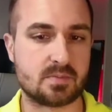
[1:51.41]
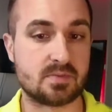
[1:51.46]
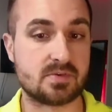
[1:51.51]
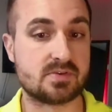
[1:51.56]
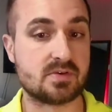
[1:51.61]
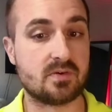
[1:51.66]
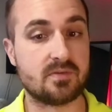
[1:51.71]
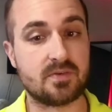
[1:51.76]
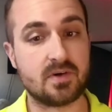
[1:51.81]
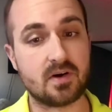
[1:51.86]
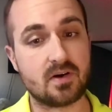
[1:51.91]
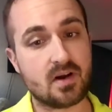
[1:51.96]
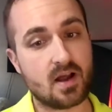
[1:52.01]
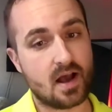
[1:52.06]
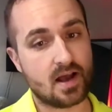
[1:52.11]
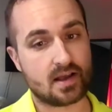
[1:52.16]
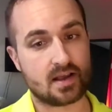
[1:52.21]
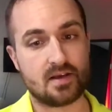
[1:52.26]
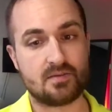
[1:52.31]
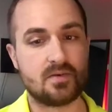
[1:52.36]
So if you're
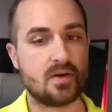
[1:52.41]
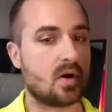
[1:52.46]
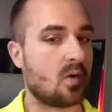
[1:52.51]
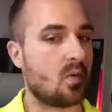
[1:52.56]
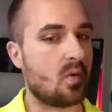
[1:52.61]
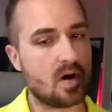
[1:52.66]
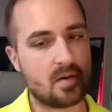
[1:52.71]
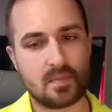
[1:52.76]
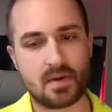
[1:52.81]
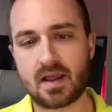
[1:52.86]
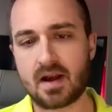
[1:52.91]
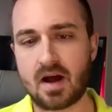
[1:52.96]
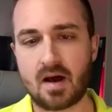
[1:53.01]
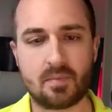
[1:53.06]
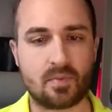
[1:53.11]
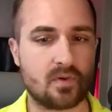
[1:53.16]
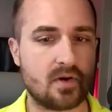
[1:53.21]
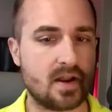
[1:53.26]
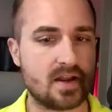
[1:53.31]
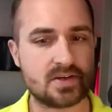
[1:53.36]
a one-man
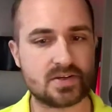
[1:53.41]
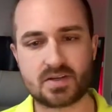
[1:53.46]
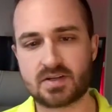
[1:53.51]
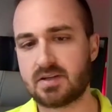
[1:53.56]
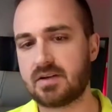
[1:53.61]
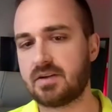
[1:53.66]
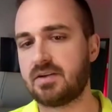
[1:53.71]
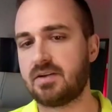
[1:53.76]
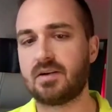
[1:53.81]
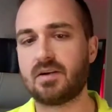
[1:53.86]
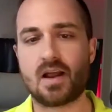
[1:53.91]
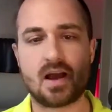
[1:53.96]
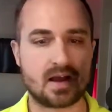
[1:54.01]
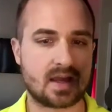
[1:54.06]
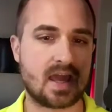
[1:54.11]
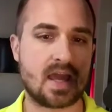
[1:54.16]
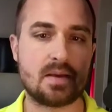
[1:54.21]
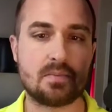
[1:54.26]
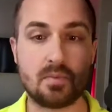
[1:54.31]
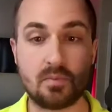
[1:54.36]
operation and you're not
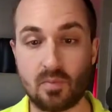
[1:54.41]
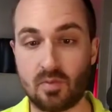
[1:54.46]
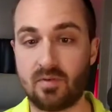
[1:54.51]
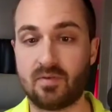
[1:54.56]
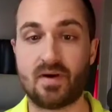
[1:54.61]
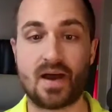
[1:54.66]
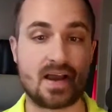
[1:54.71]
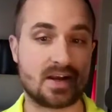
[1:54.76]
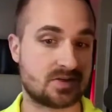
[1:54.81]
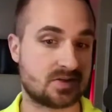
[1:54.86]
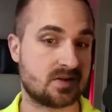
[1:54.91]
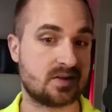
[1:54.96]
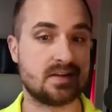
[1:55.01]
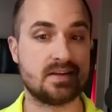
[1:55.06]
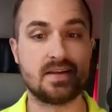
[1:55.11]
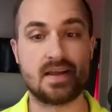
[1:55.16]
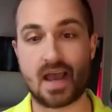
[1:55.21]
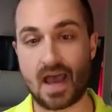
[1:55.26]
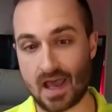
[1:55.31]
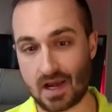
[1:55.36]
capable of
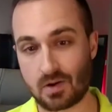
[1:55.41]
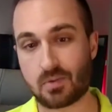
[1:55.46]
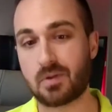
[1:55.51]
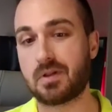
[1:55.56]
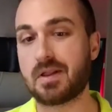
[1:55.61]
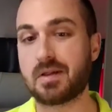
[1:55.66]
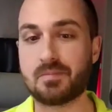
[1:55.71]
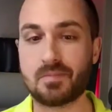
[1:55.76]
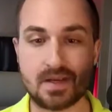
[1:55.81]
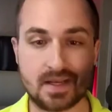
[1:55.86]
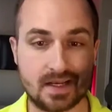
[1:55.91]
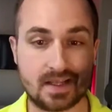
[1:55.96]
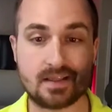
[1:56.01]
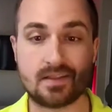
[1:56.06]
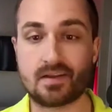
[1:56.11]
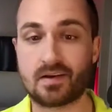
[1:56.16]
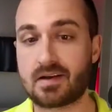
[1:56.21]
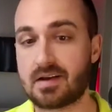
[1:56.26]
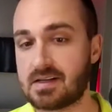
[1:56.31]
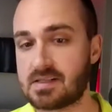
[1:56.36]
actually adequately meeting
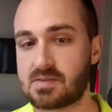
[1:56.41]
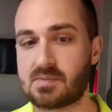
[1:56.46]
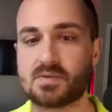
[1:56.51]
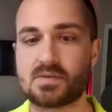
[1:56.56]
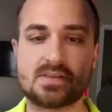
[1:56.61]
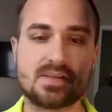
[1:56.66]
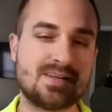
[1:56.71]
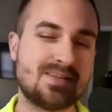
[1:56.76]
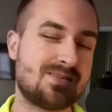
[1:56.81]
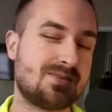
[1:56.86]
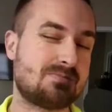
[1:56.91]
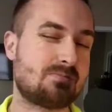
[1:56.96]
their customers' needs,